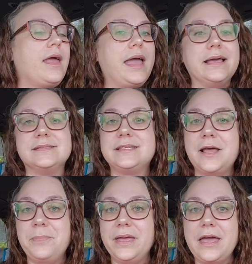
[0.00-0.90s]
I ended
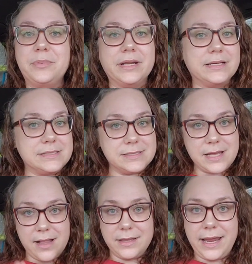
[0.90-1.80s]
up being able to
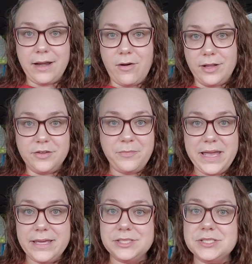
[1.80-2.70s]
consolidate all of my
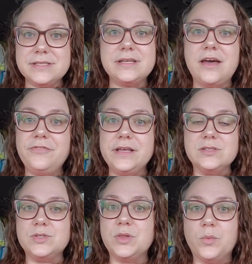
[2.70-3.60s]
kitchen stuff
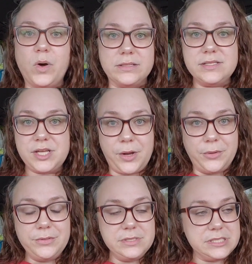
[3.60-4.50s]
into the one
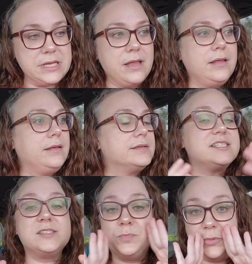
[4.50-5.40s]
tote.
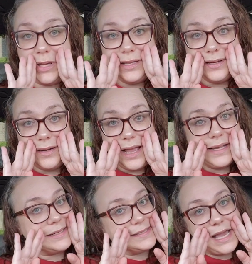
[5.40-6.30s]
Spoiler,
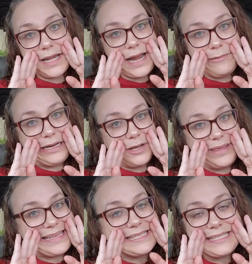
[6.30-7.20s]
I decided I would go
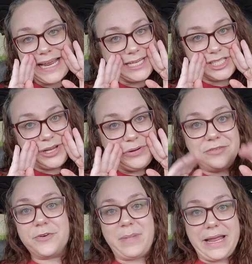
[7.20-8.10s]
with a second tote
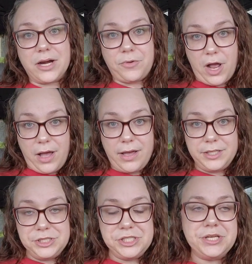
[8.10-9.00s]
for my
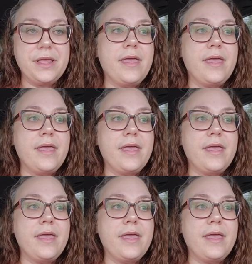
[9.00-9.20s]
garage.